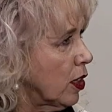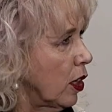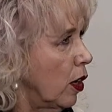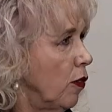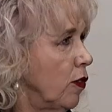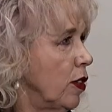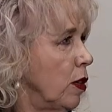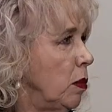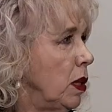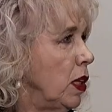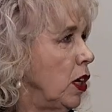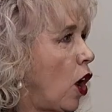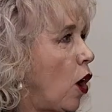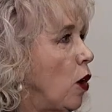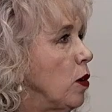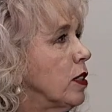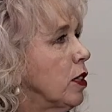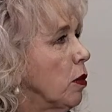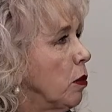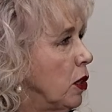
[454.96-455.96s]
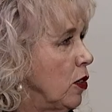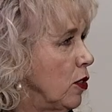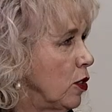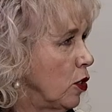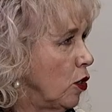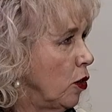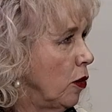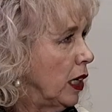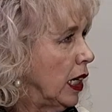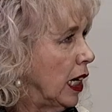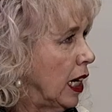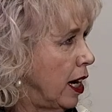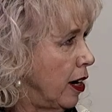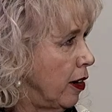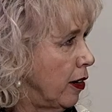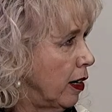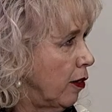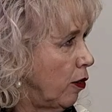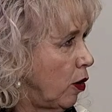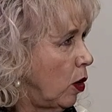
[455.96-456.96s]
So if someone knows someone who's doing a
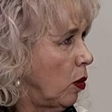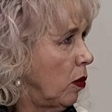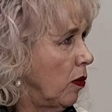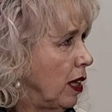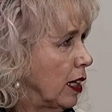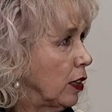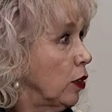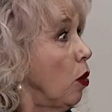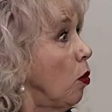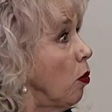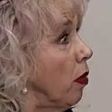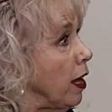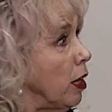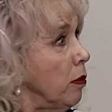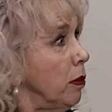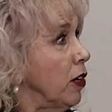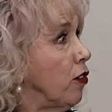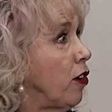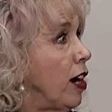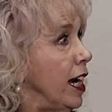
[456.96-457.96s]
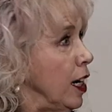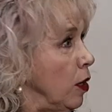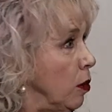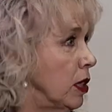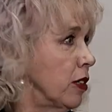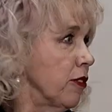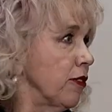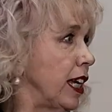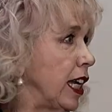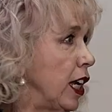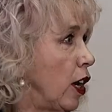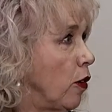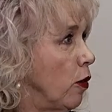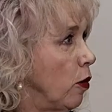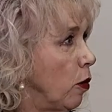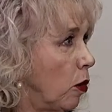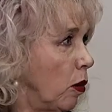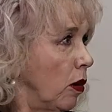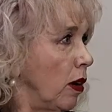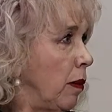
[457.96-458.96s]
caring role and thinks, oh, that'd be great, I wonder if they
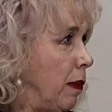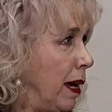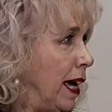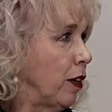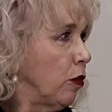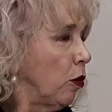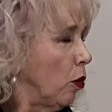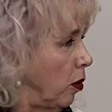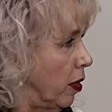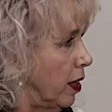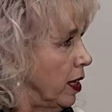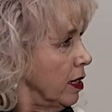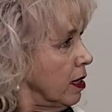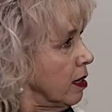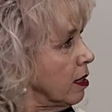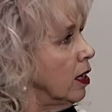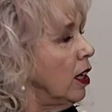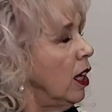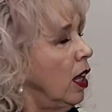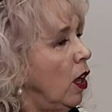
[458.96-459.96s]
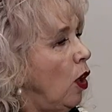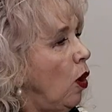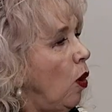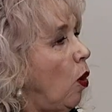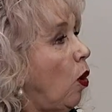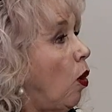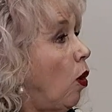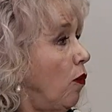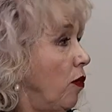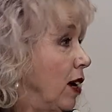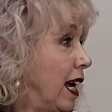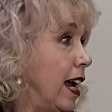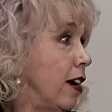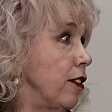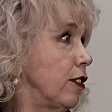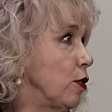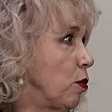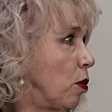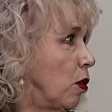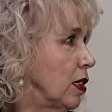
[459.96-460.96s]
know about all this, or for
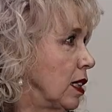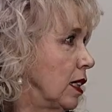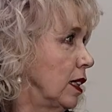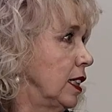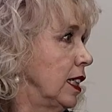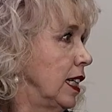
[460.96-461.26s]
carers watching